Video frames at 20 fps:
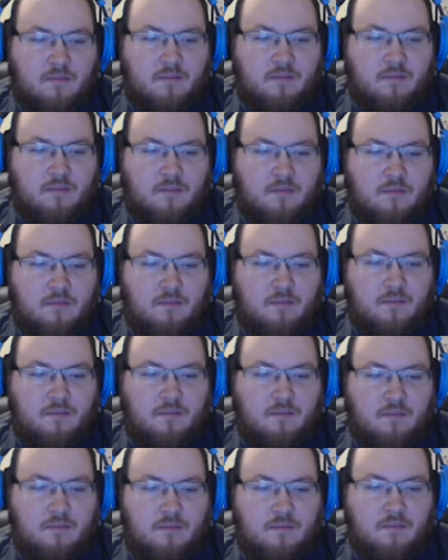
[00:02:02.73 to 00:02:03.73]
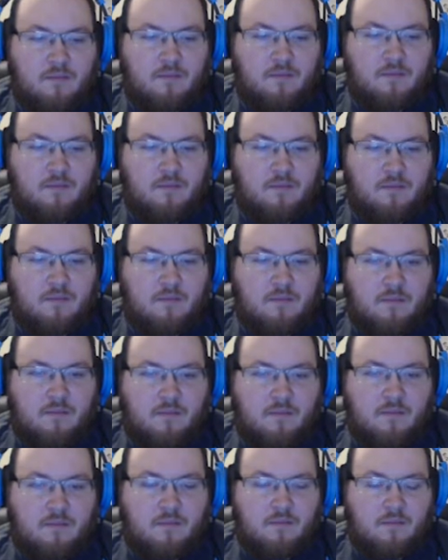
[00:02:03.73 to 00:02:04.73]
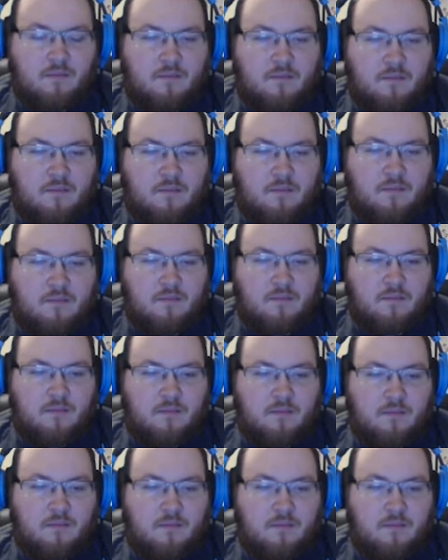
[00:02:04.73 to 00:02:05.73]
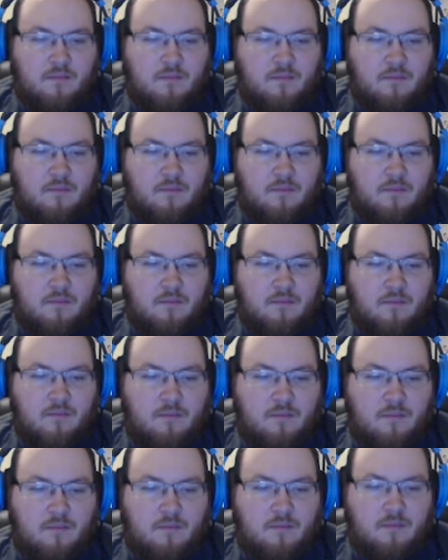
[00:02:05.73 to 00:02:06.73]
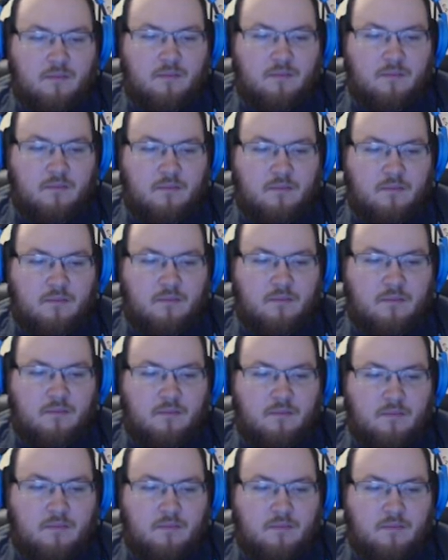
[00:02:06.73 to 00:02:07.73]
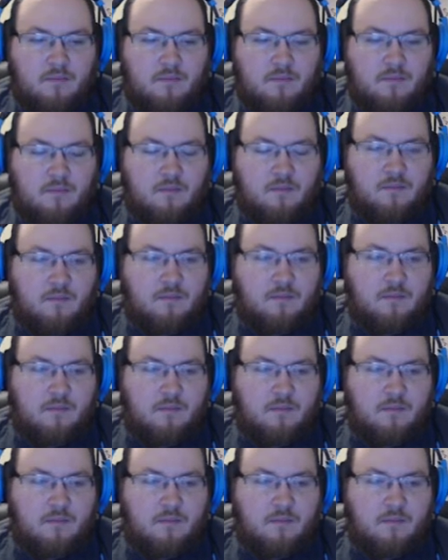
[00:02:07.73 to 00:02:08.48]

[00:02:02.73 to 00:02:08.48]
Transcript: (not speaking)